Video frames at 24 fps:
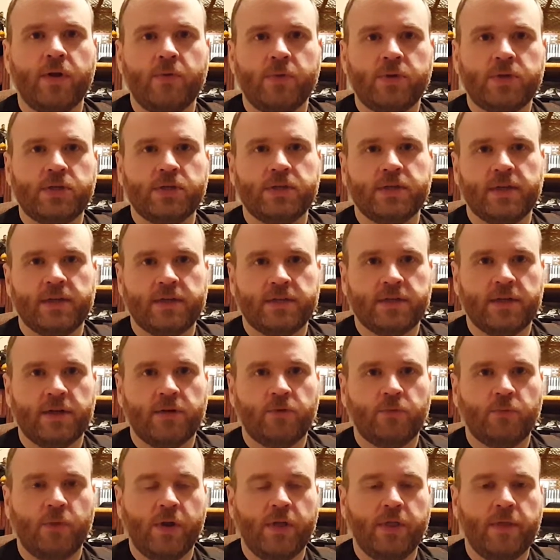which is
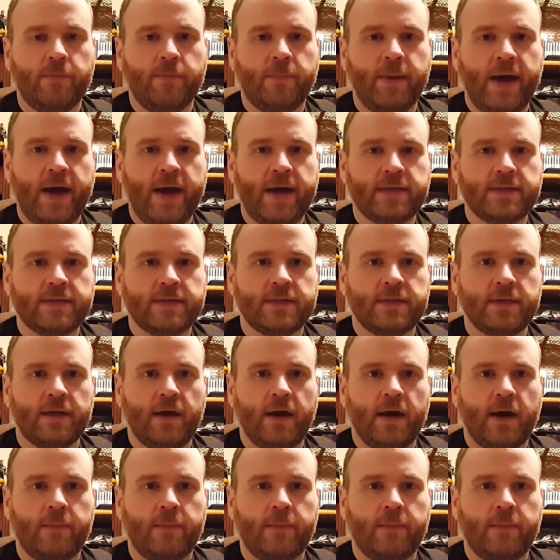considered one of the best,